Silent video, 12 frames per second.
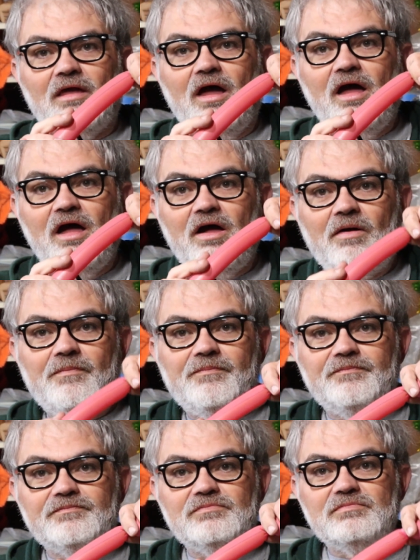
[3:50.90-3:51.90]

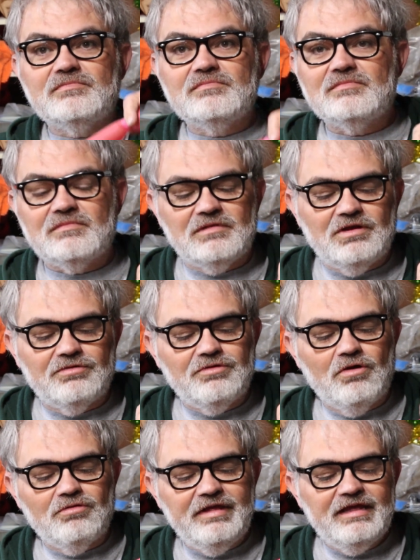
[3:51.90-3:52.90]
You know,
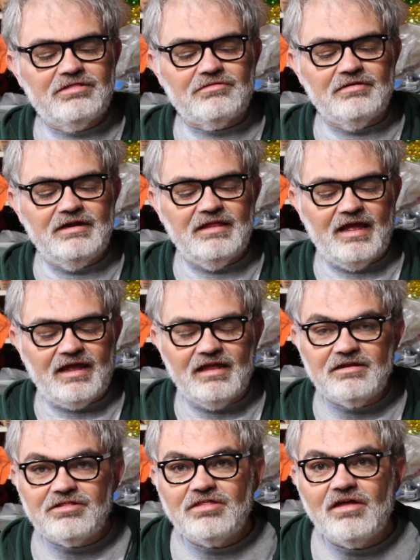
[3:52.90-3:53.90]
no leaks or any of that
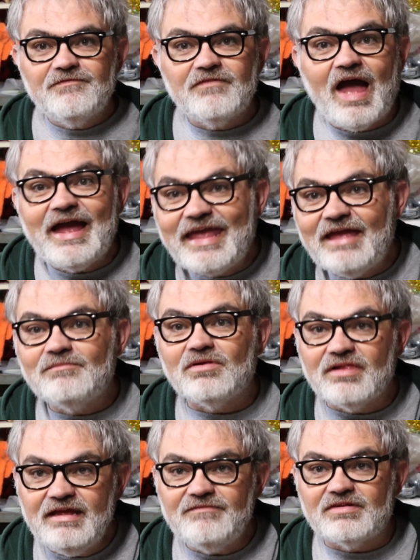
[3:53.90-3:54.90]
kind of stuff. I can't
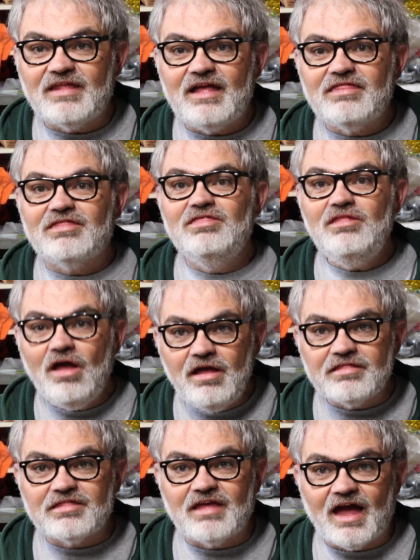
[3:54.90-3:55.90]
believe it. That's
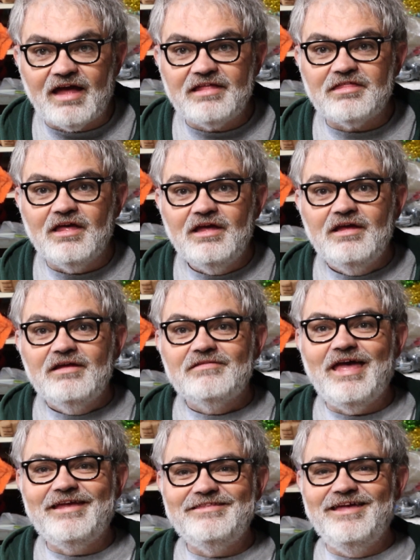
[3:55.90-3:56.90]
nuts, guys.
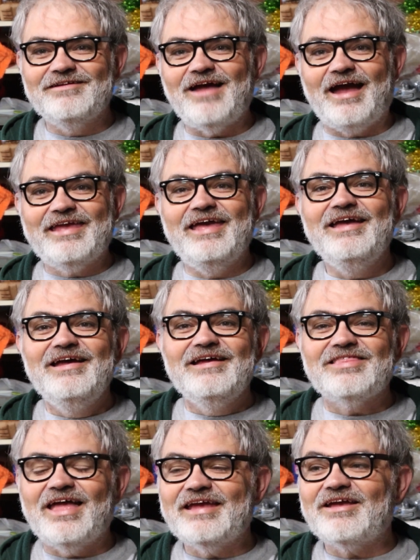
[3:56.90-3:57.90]

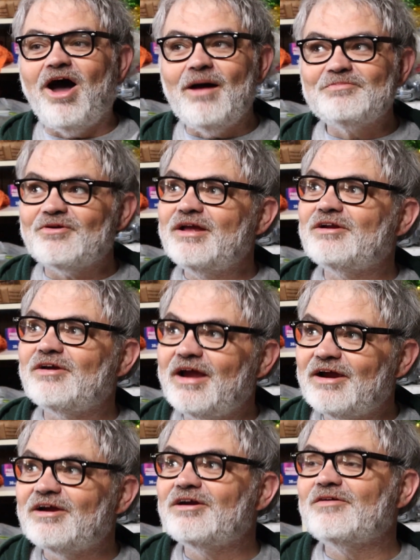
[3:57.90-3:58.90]
Like operator
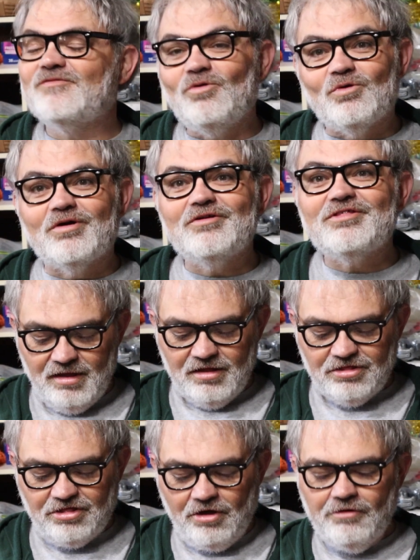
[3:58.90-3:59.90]
error, of course.
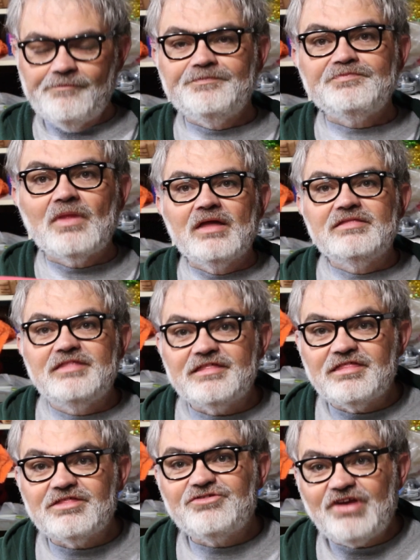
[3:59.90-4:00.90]
So
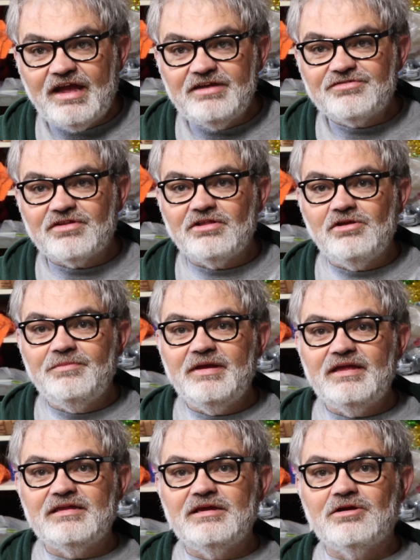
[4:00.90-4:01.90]
this has changed a little
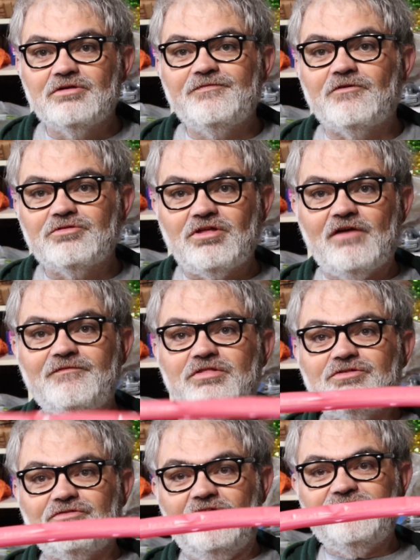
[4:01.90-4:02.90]
bit in the year. First off,
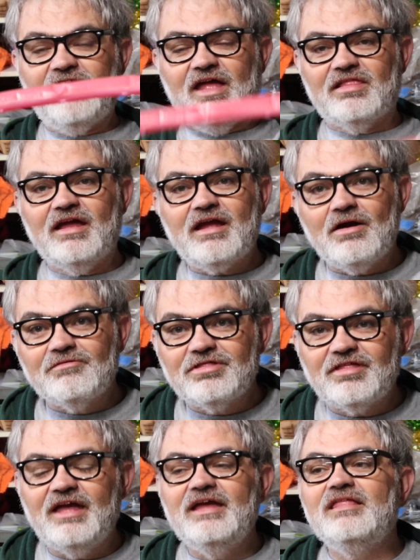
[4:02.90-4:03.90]
it's stretched out. Like I was
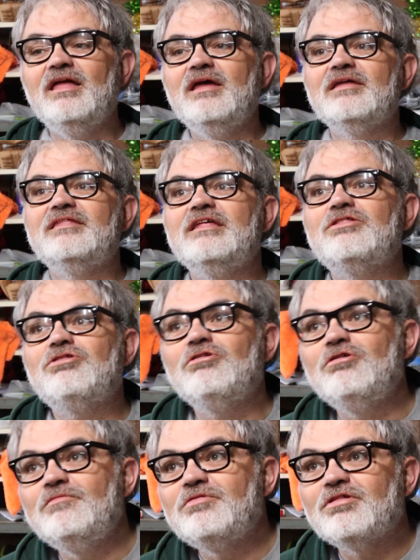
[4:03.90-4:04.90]
saying, these
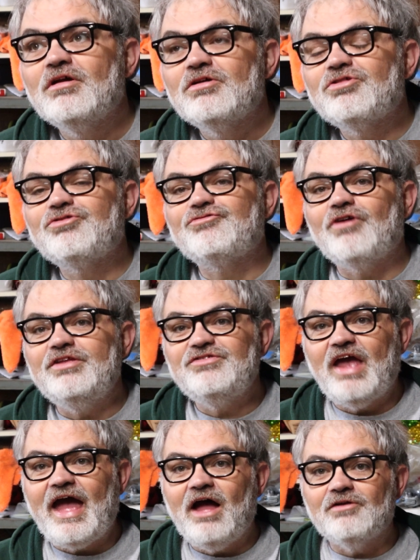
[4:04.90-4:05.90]
tubes
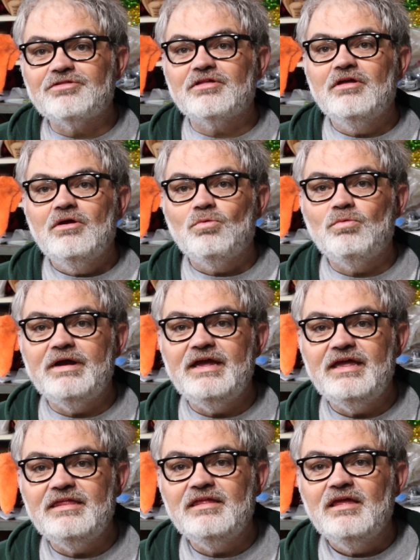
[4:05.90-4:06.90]
stretch out
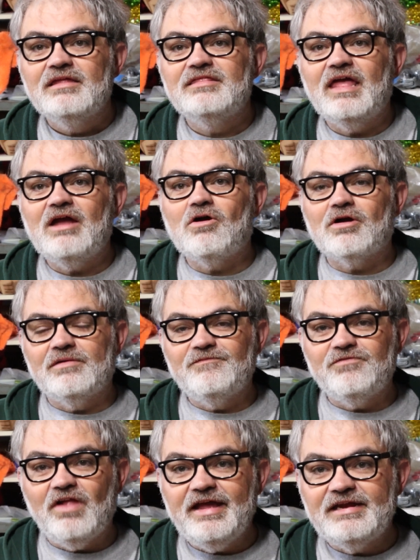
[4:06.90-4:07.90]
when they are
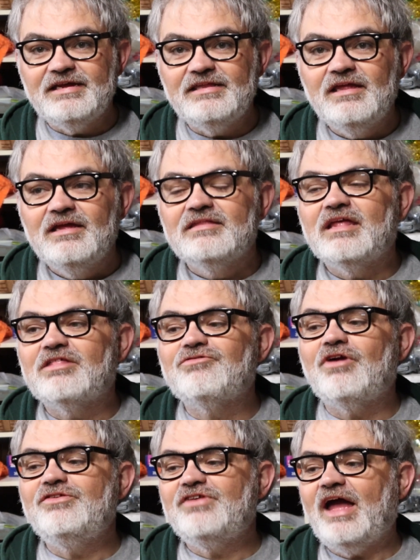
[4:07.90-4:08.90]
inflated. They
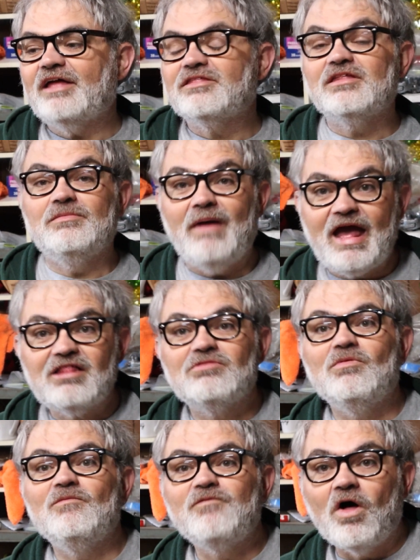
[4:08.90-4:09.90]
stretch out to the
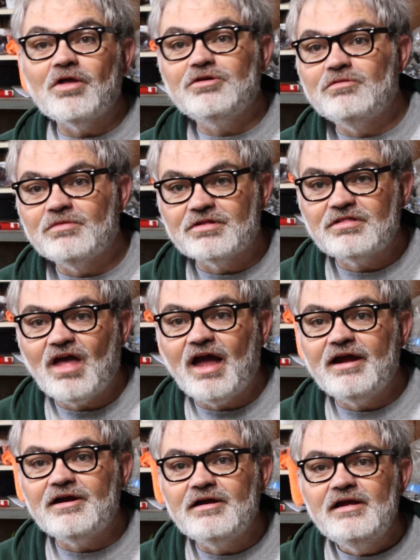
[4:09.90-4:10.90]
maximum volume of the
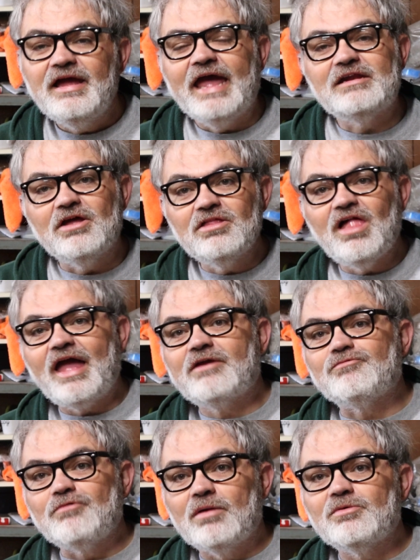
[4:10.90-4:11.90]
tire, and
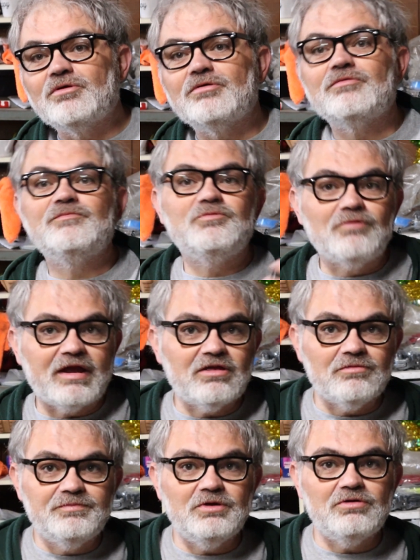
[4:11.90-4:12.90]
unlike rubber
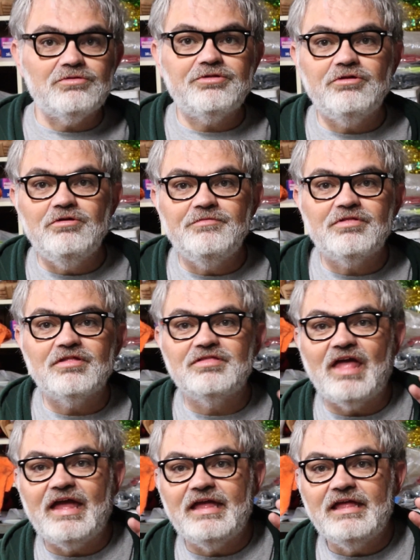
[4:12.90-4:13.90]
regular butyl tubes,
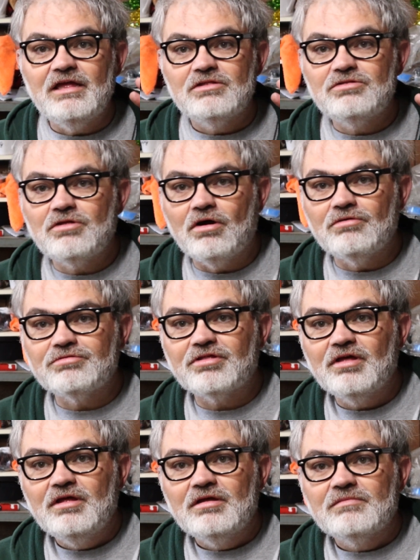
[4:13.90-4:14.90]
they don't